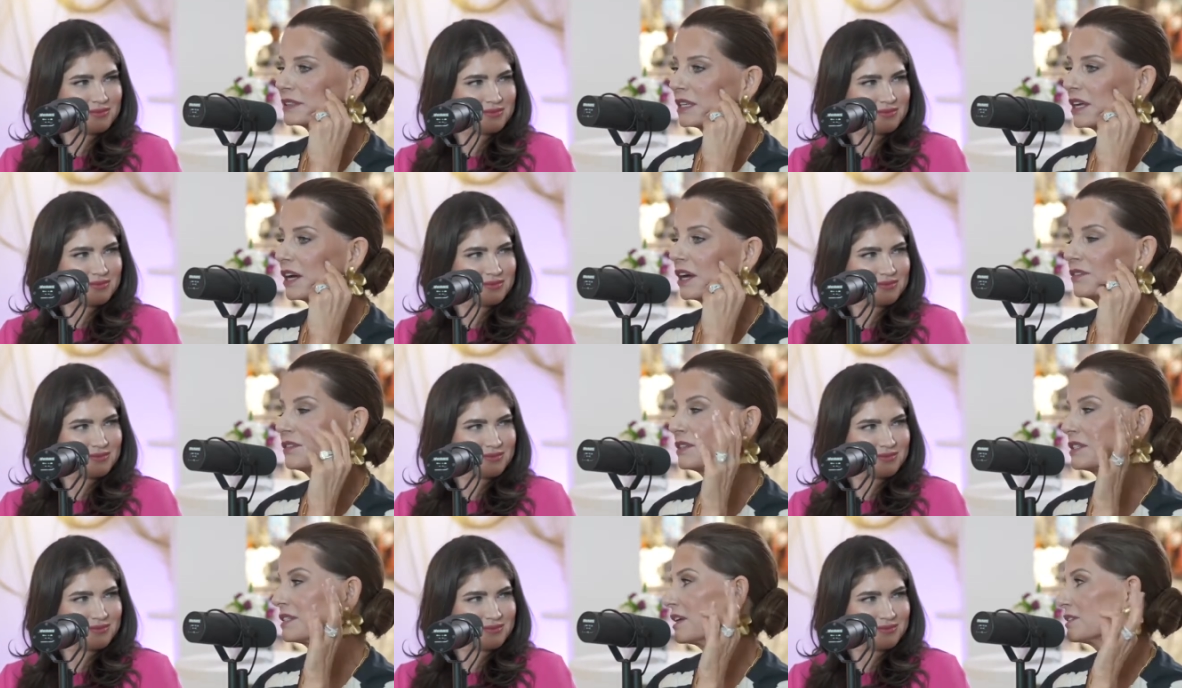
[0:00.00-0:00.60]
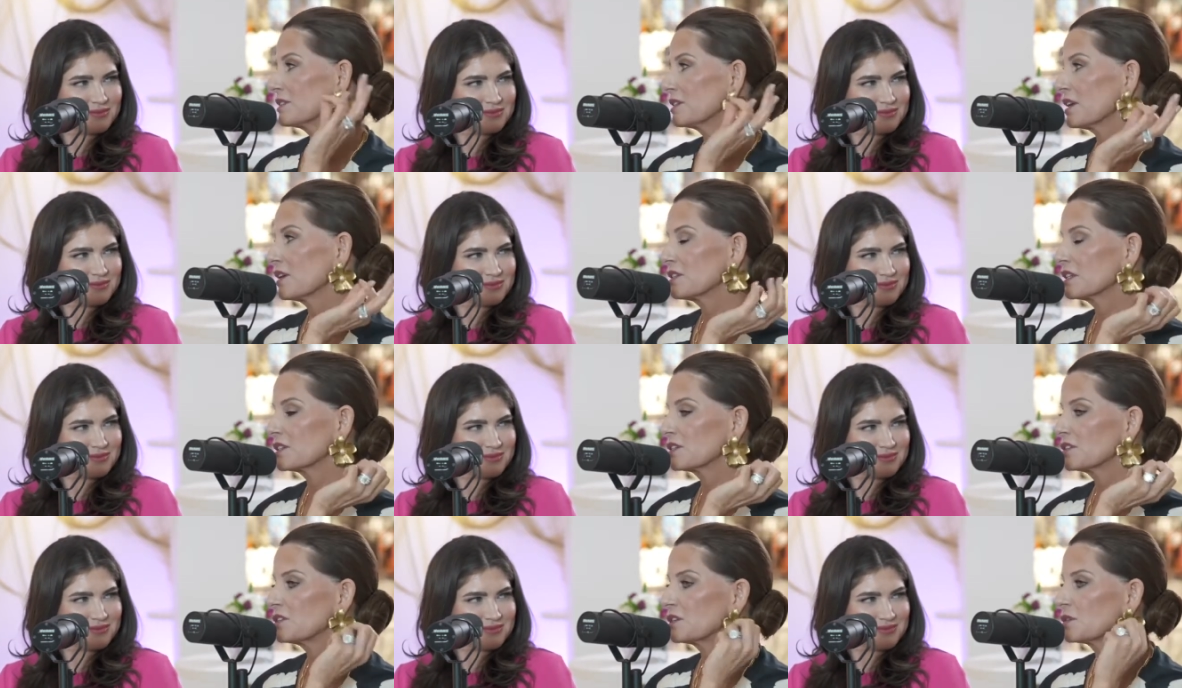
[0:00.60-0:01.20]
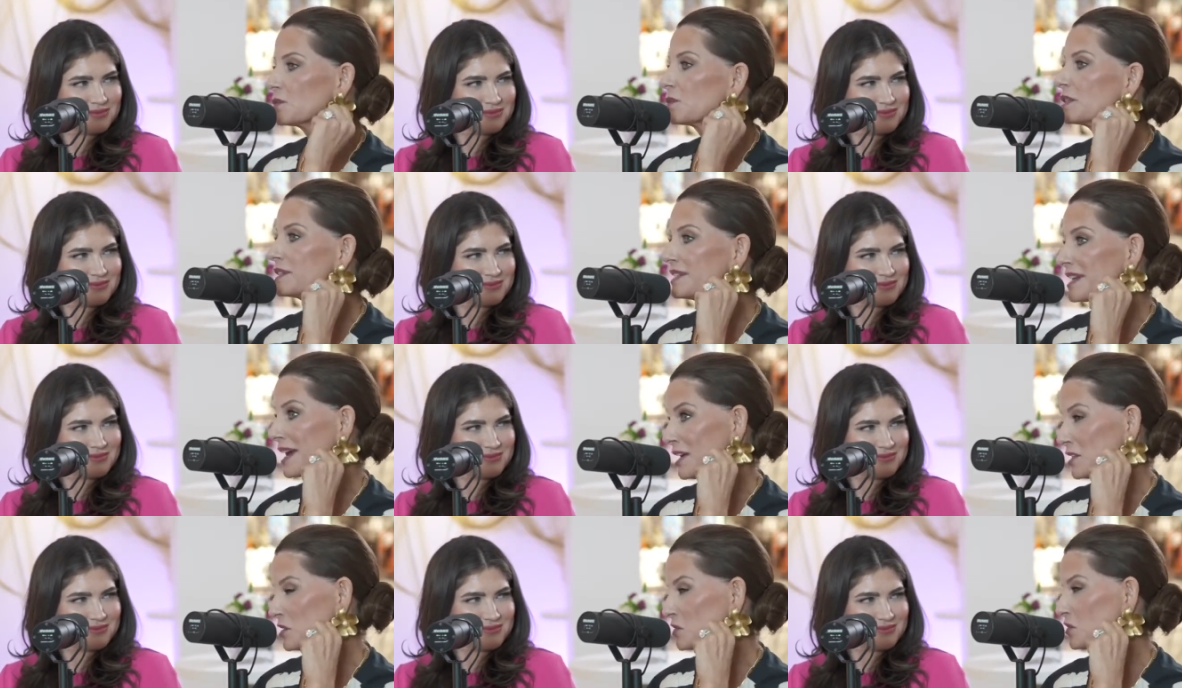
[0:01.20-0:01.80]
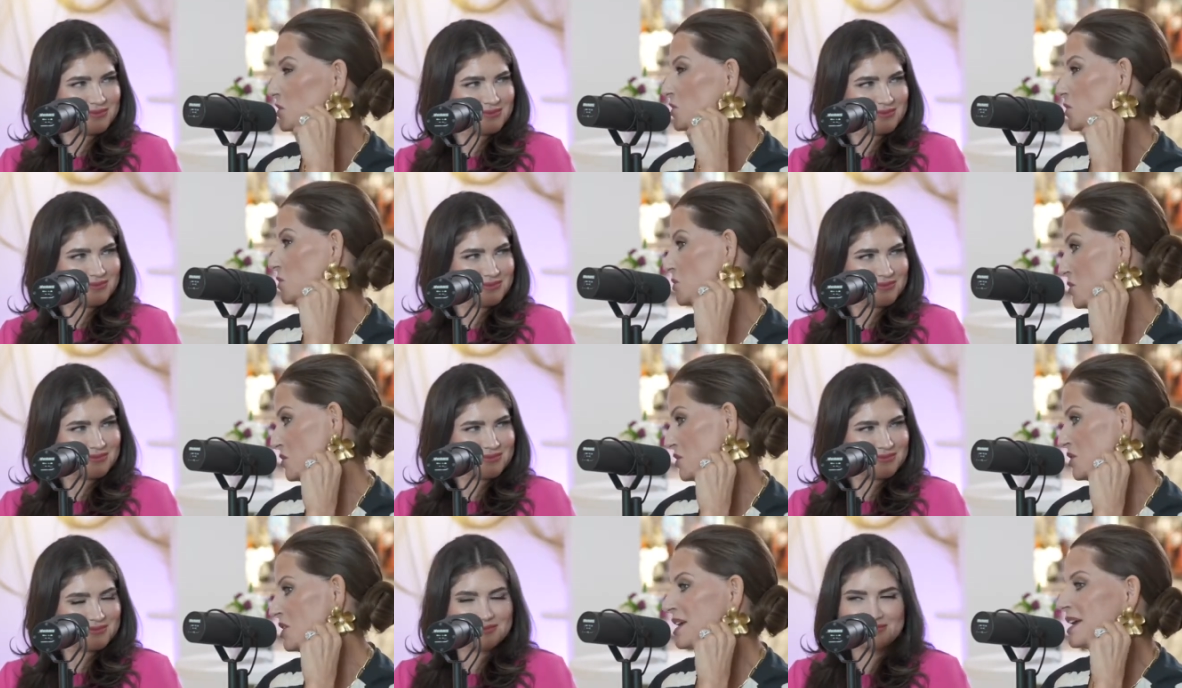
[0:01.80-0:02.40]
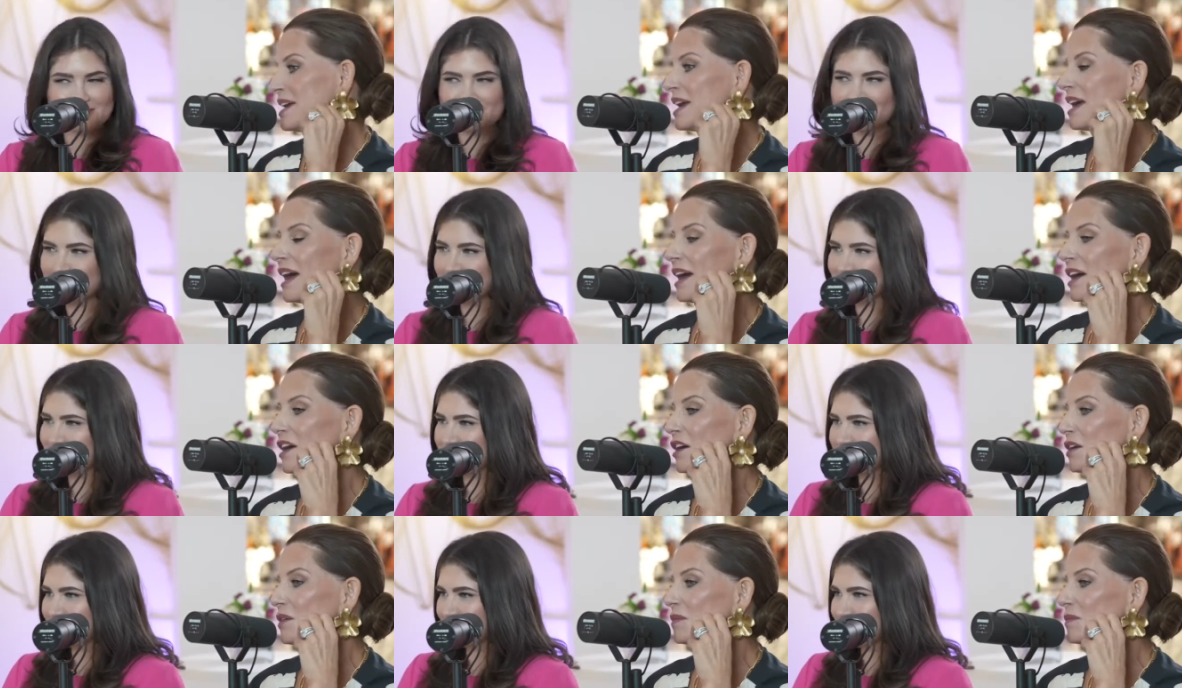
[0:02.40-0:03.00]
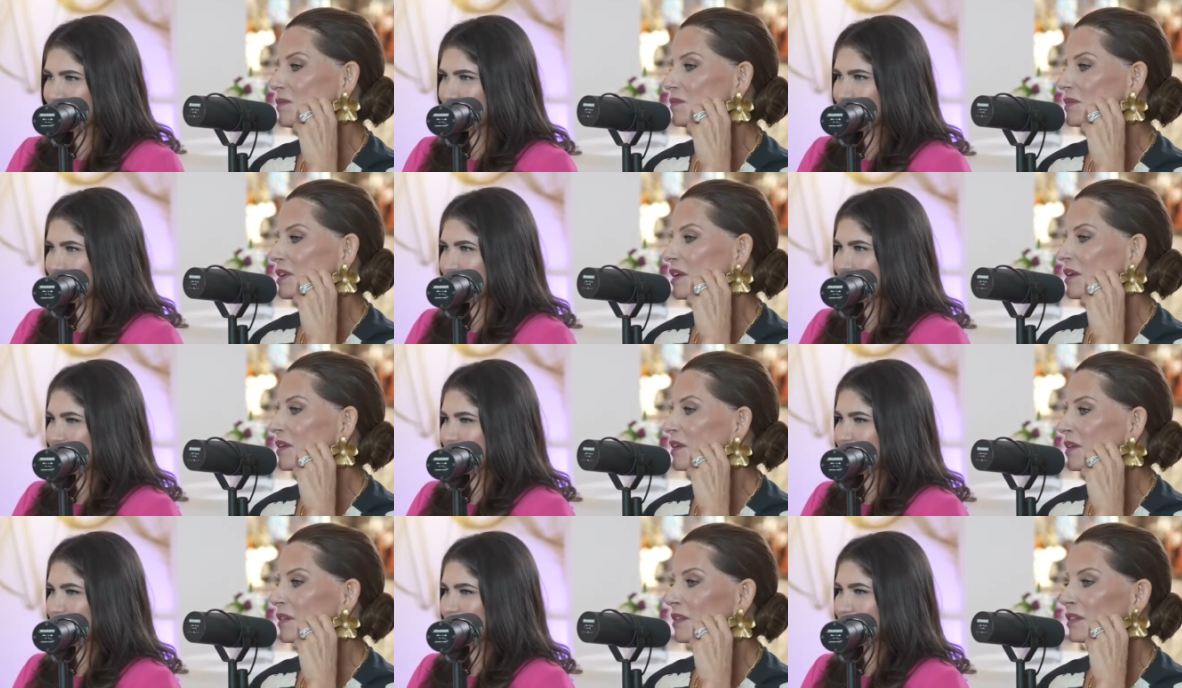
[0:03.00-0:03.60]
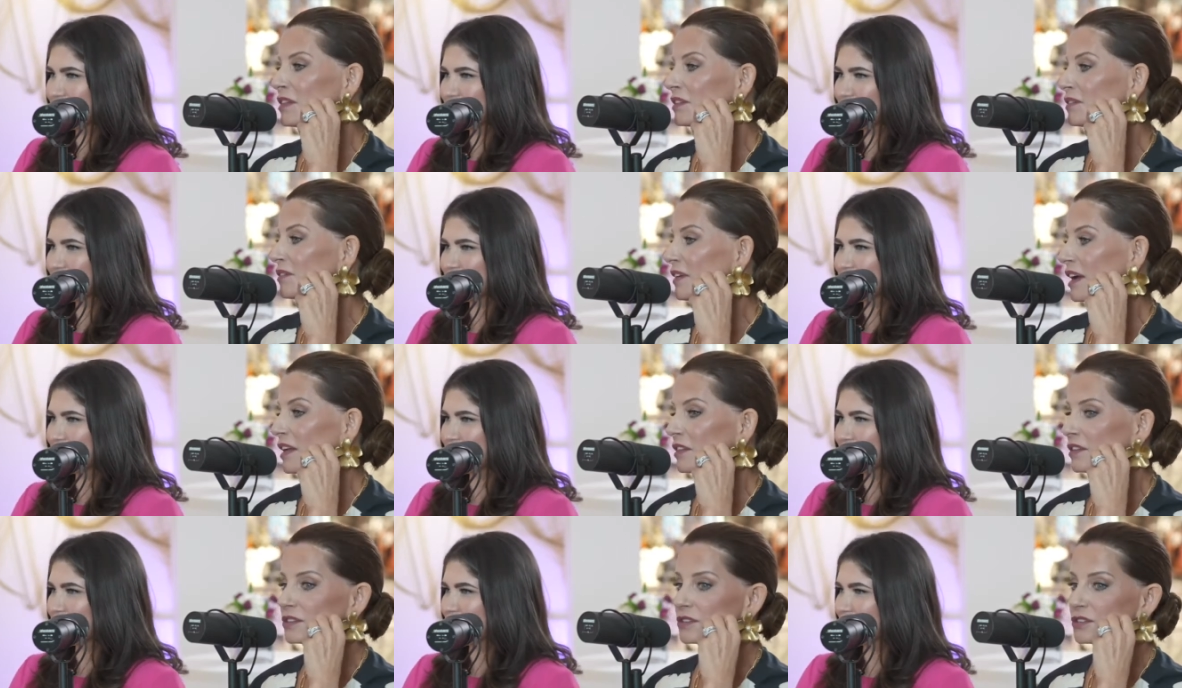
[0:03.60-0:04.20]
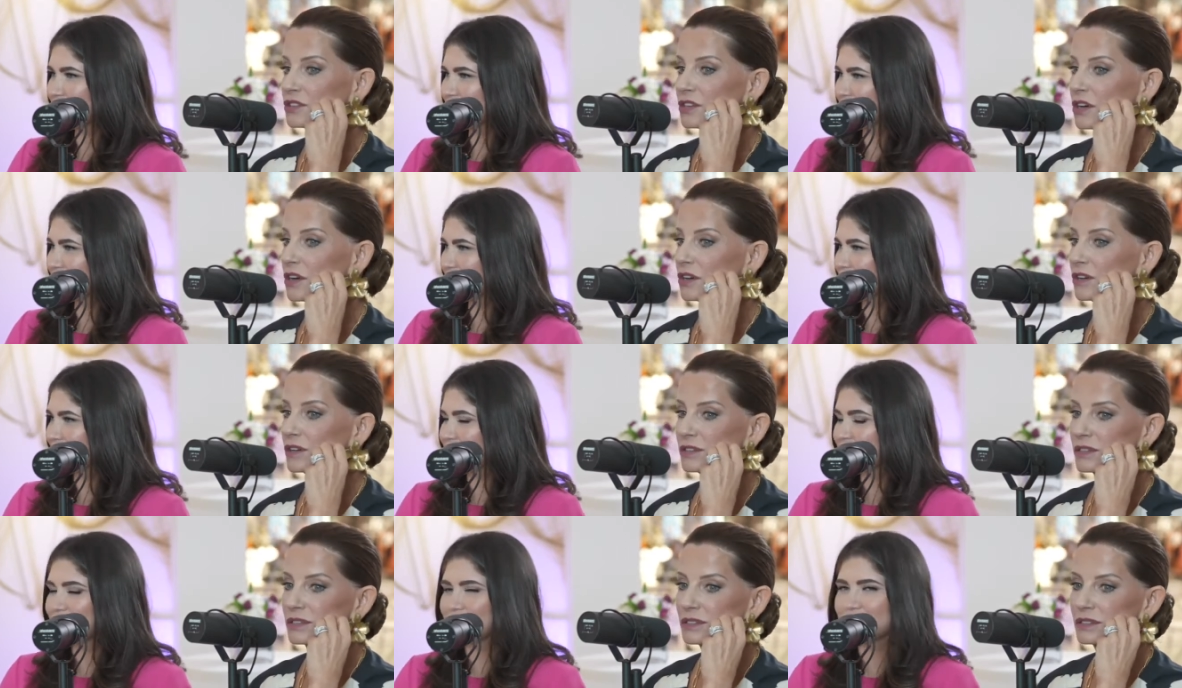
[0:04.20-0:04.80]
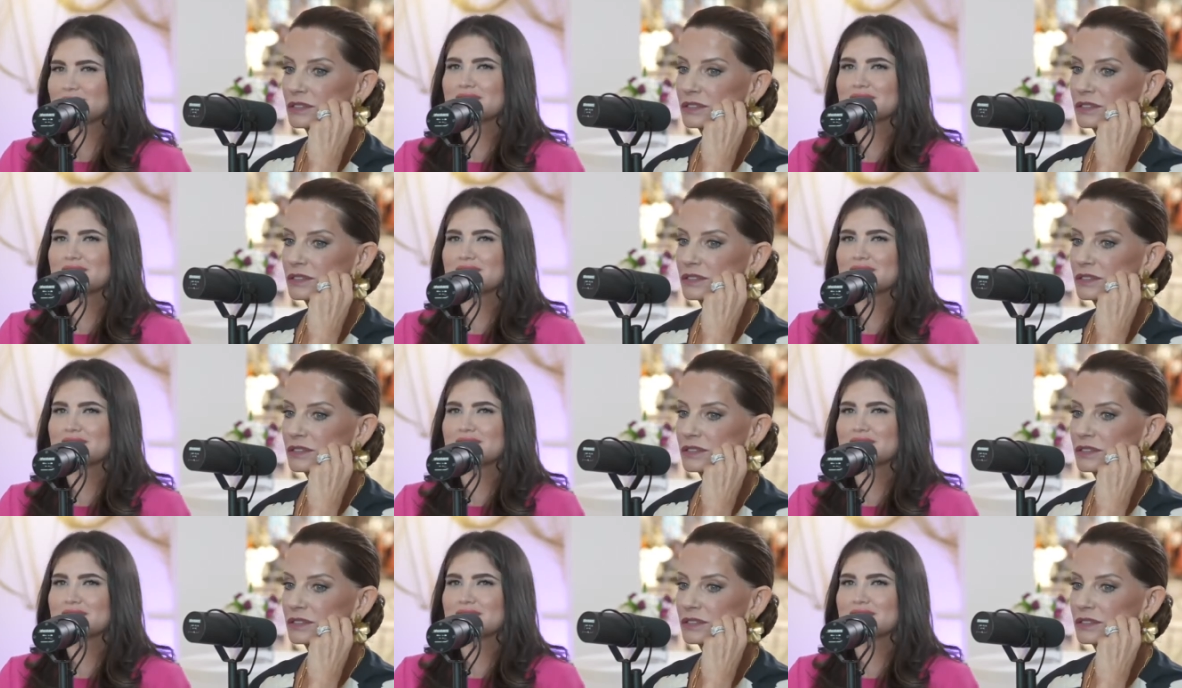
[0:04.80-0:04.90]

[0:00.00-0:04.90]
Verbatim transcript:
Speaker 1: love this. Has nothing to do with the tailored short. Um, the feathers, y'all.